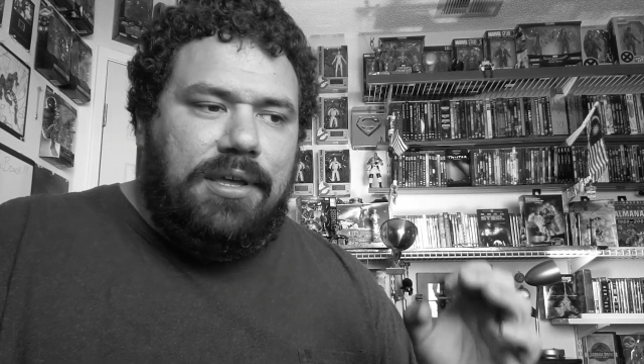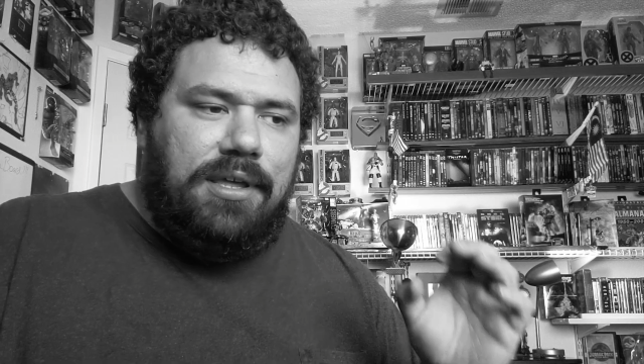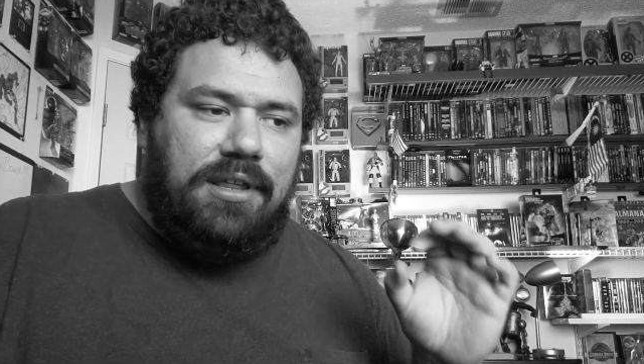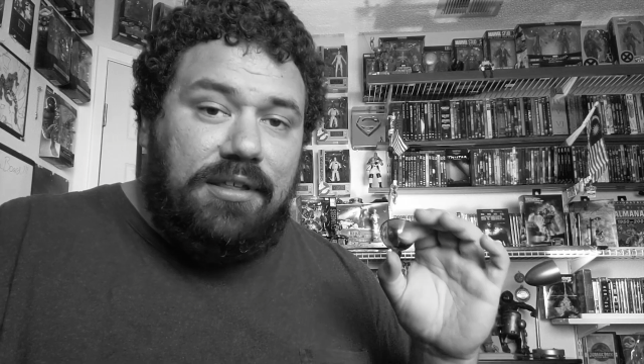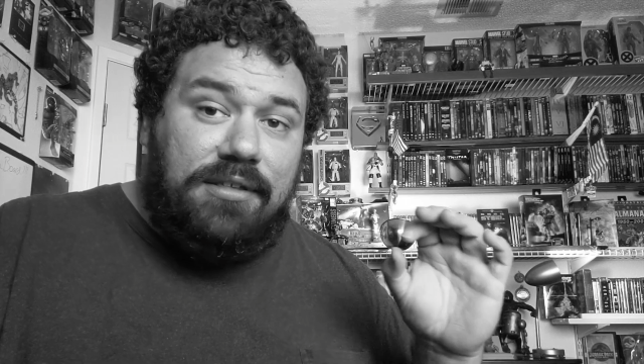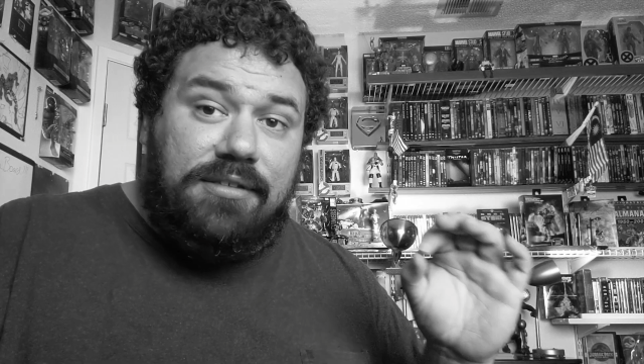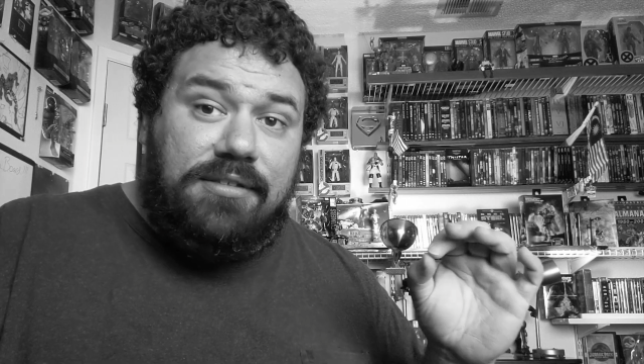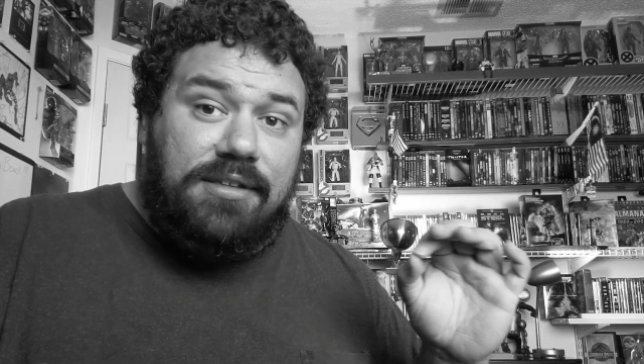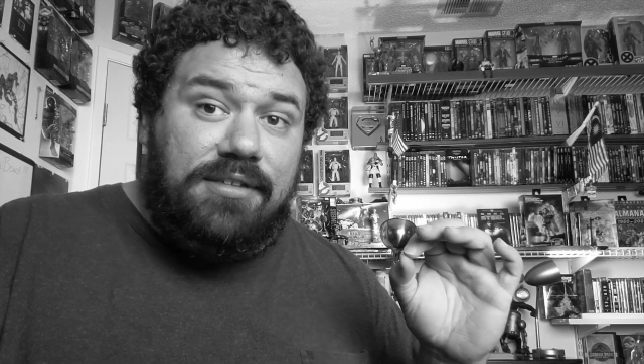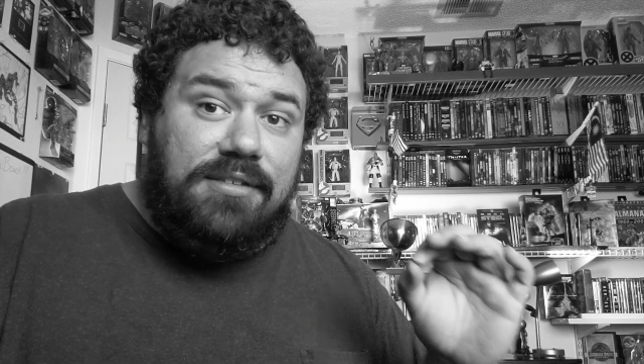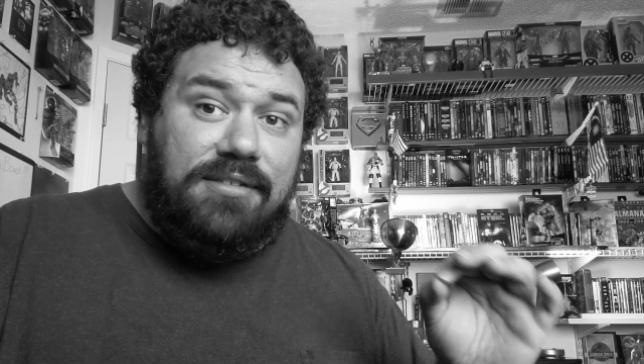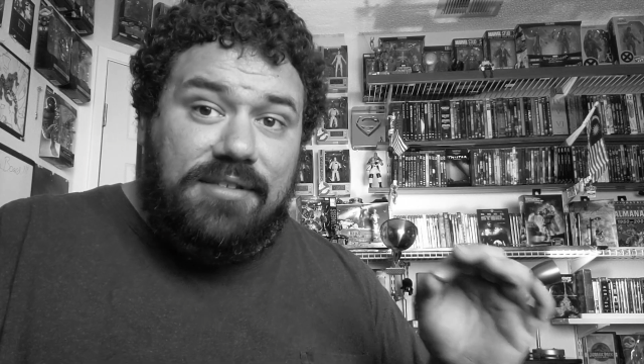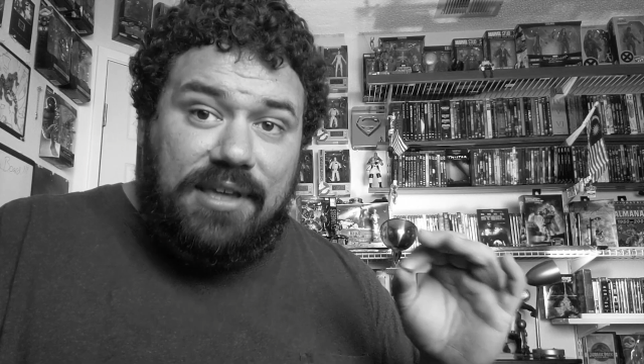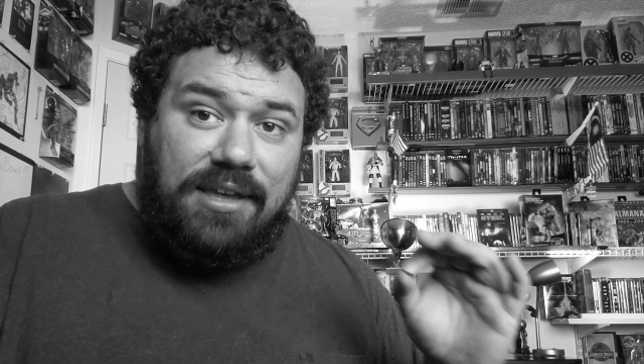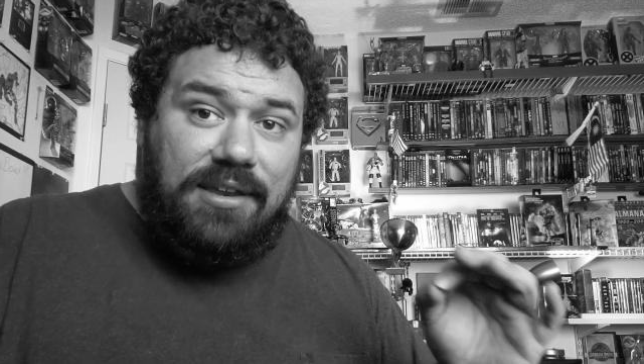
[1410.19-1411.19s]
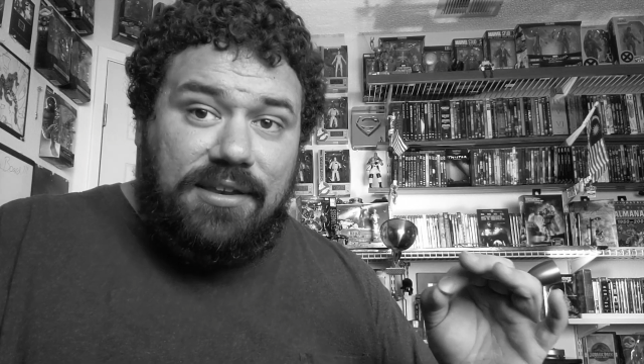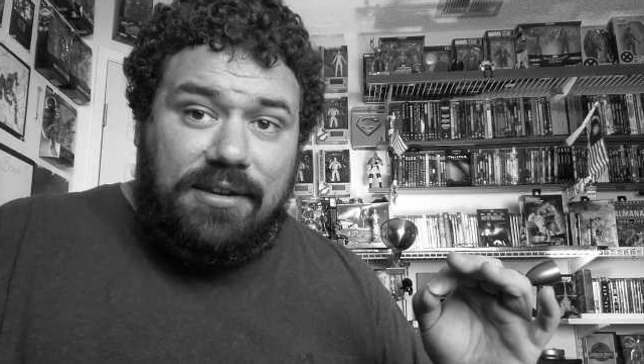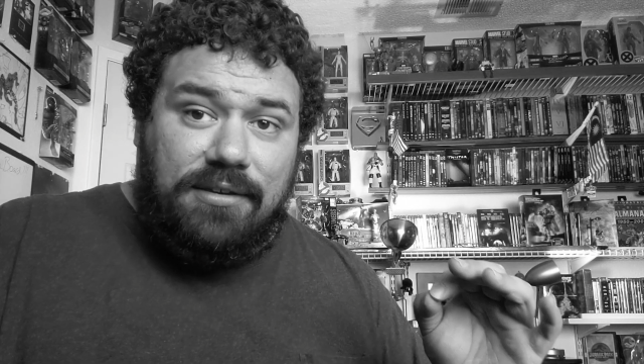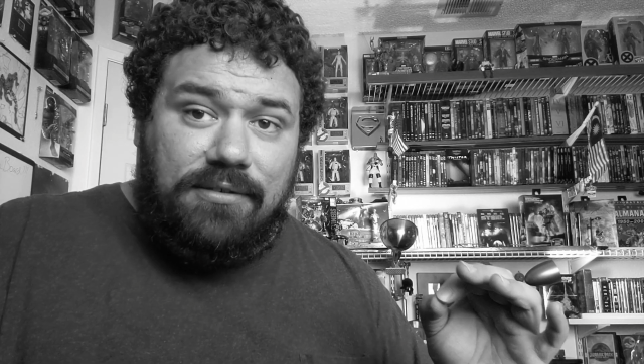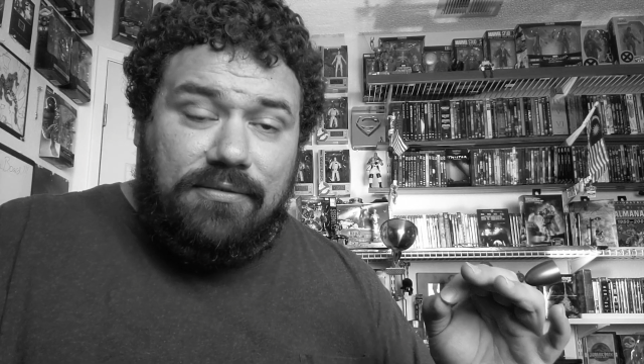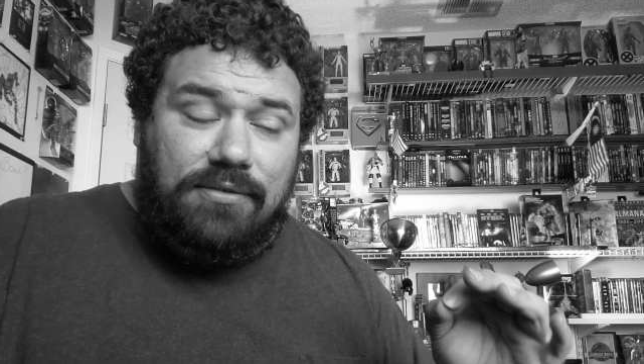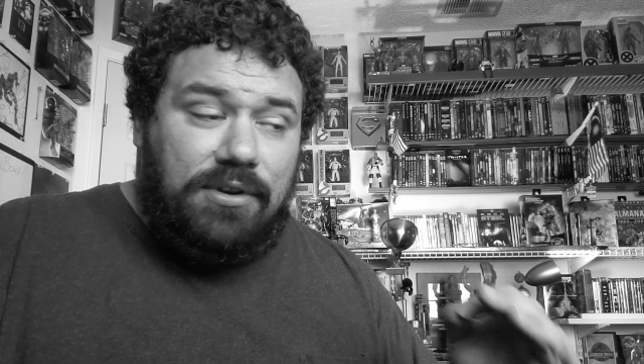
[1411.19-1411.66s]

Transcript: is distinctive.